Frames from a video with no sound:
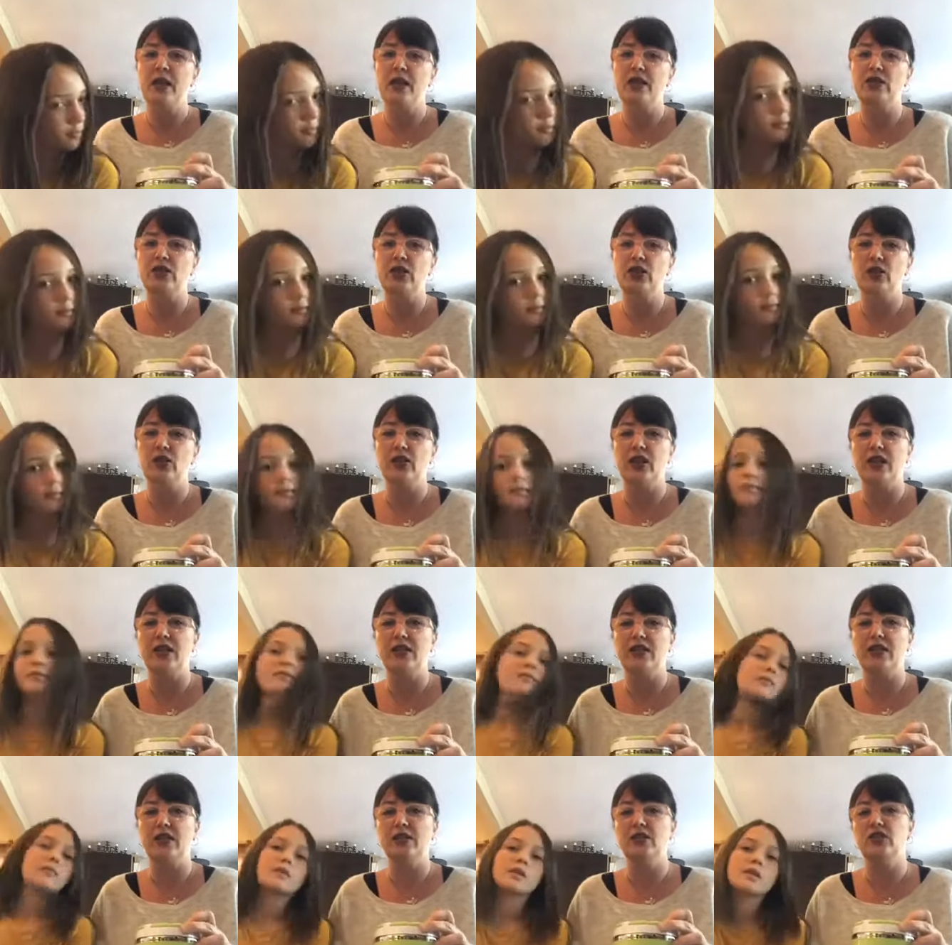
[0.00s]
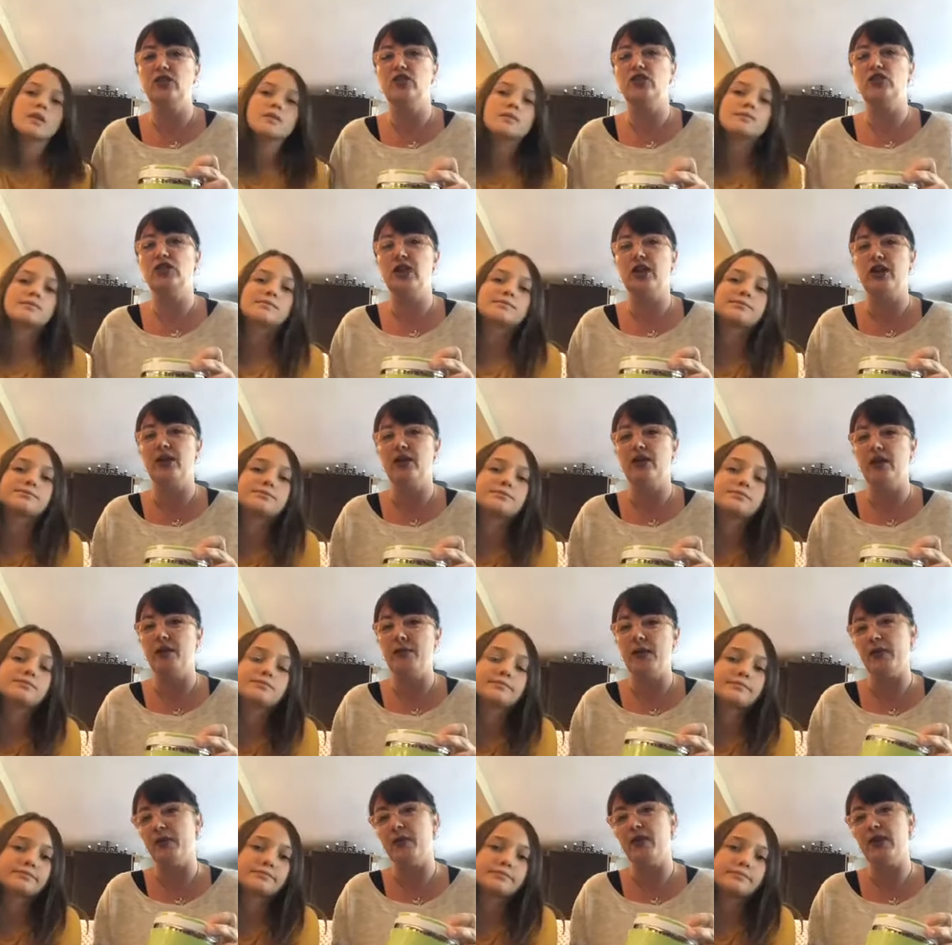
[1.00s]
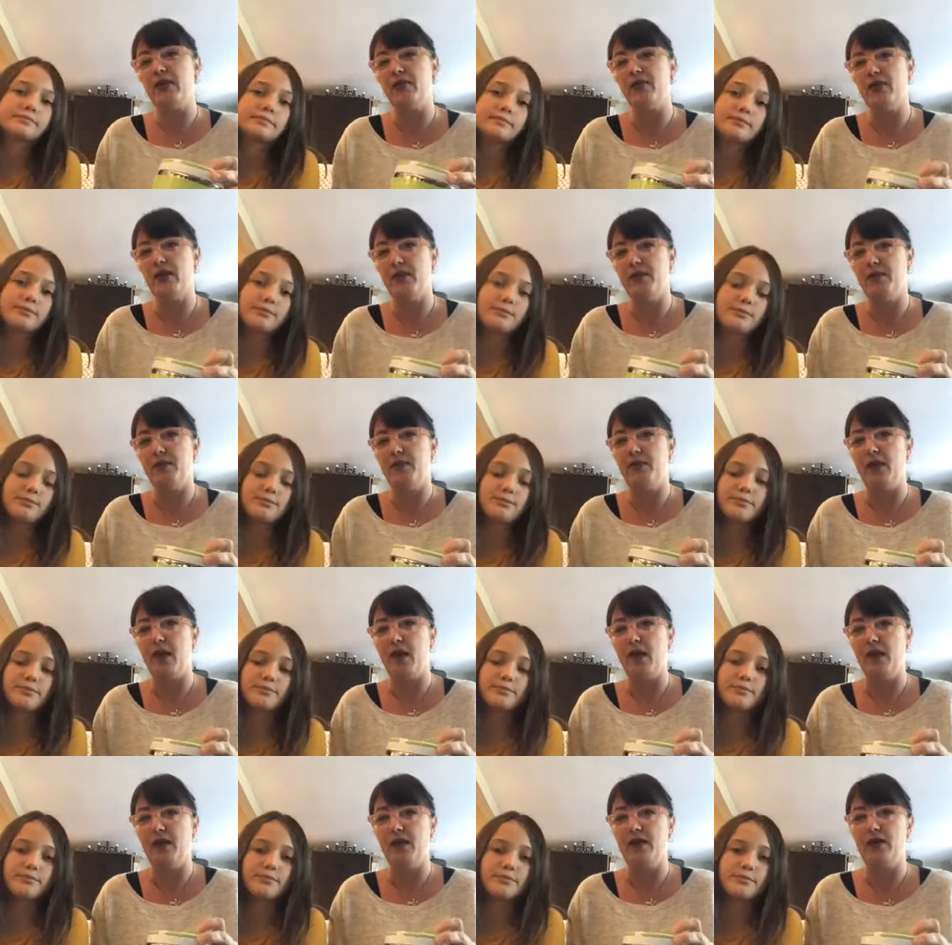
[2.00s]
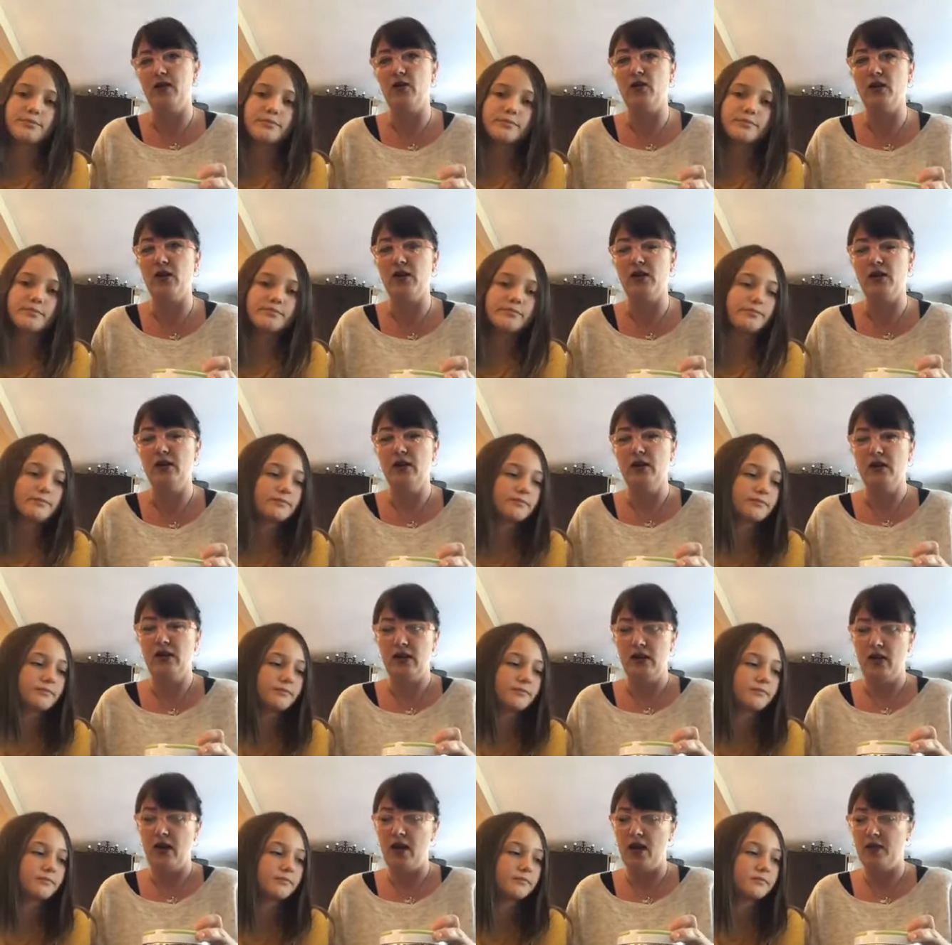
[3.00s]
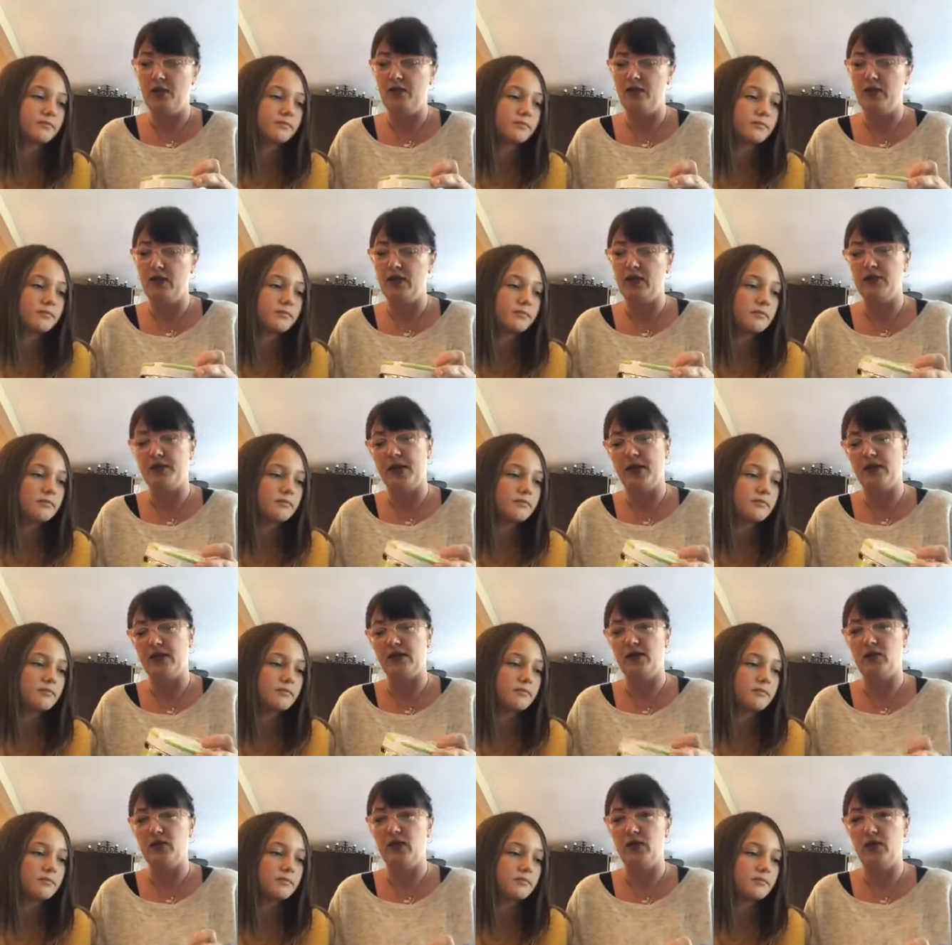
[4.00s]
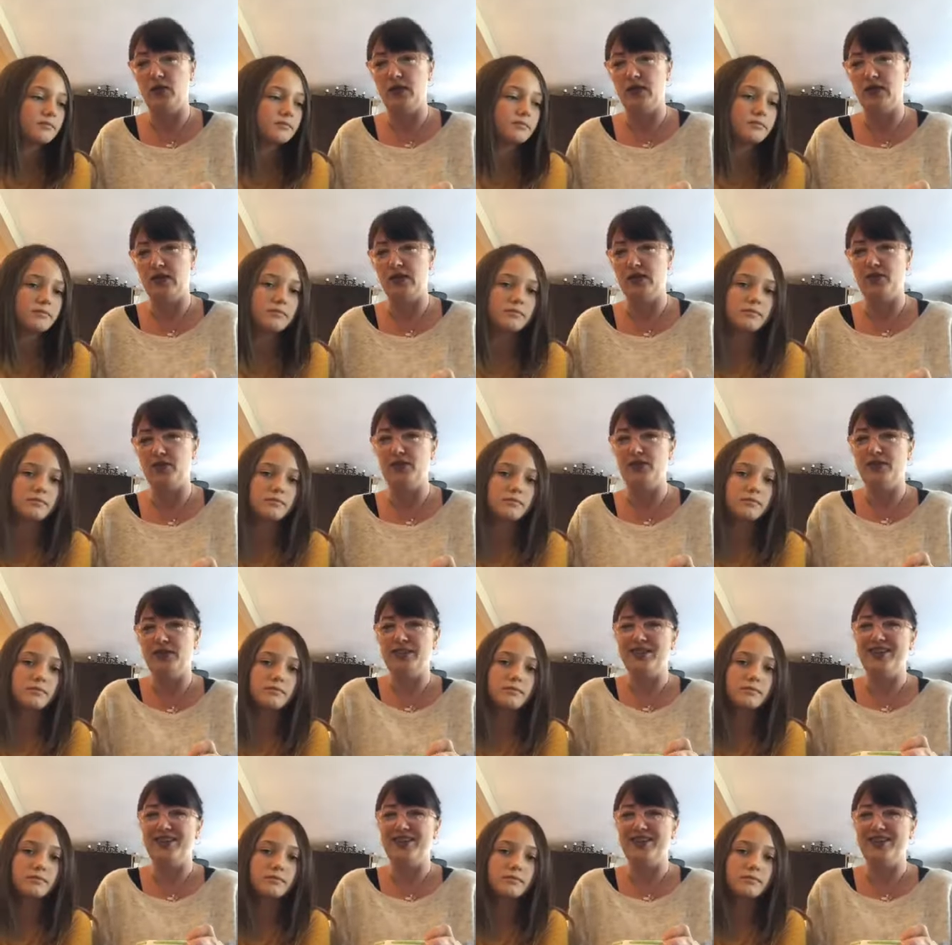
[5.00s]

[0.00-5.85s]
Speaker 1: And so the idea is to share a memory from uh, your um, lunchboxes when you went to school.